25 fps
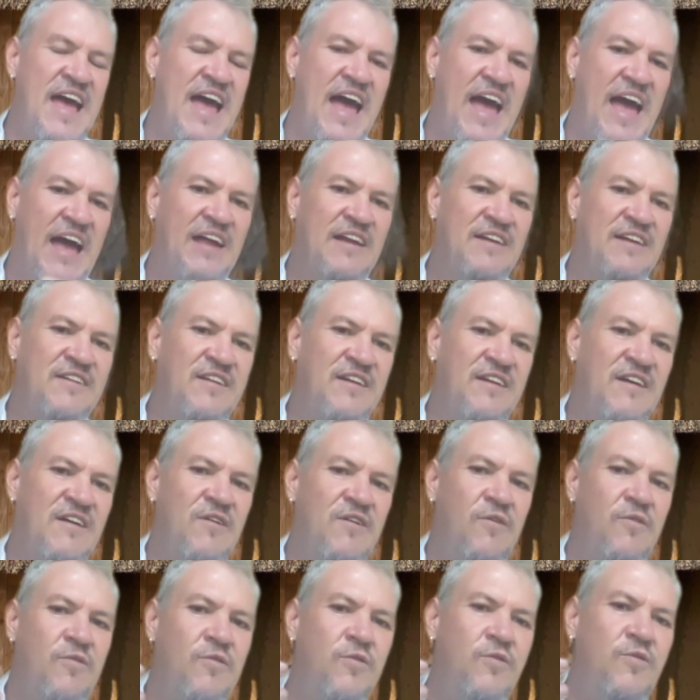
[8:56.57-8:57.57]
and
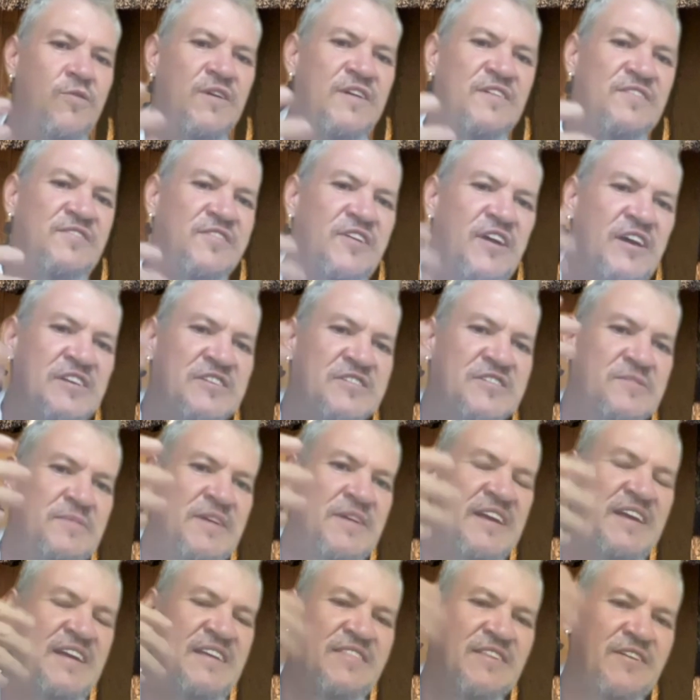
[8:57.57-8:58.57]
who is going to
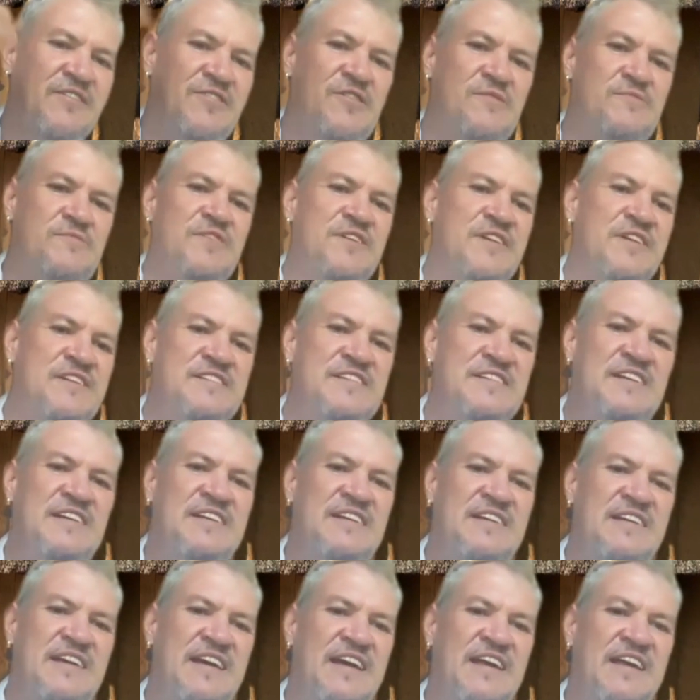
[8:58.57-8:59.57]
be in the
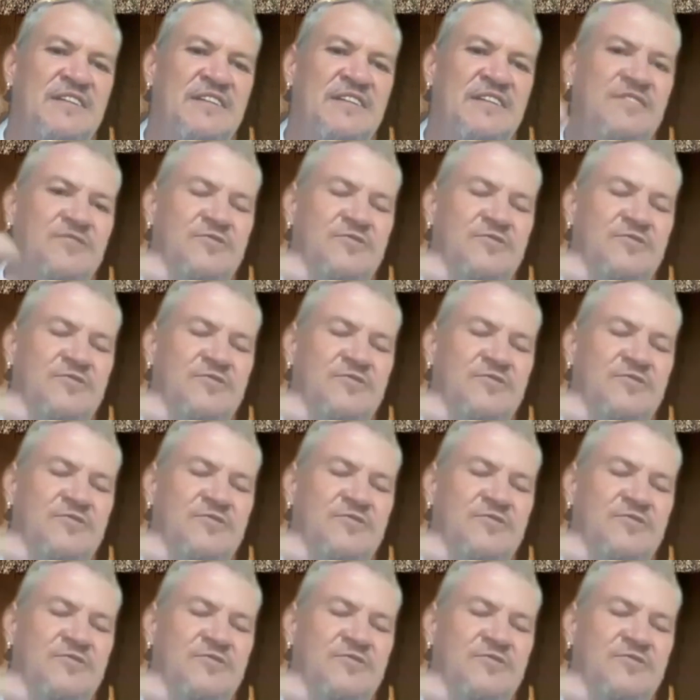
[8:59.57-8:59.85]
community in